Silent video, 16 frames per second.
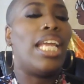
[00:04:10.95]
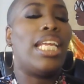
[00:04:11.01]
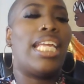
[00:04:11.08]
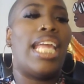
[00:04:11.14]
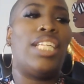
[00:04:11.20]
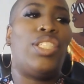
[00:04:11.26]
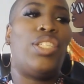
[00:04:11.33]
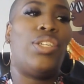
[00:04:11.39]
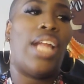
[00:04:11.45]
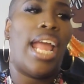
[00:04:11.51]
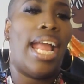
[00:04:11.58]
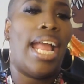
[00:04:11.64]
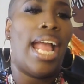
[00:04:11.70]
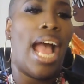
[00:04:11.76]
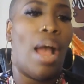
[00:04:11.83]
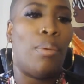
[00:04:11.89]

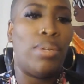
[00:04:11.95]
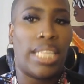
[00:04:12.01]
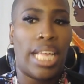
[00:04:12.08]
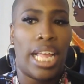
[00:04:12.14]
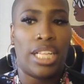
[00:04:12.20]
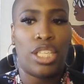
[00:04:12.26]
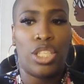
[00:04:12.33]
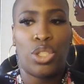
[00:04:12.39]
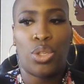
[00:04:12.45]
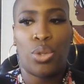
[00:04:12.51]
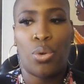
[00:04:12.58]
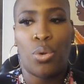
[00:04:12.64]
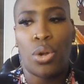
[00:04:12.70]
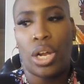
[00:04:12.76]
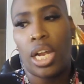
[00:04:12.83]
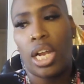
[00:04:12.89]
yesterday I was at the
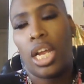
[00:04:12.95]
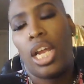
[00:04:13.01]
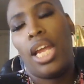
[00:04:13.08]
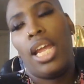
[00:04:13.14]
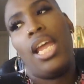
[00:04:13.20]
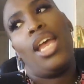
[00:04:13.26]
store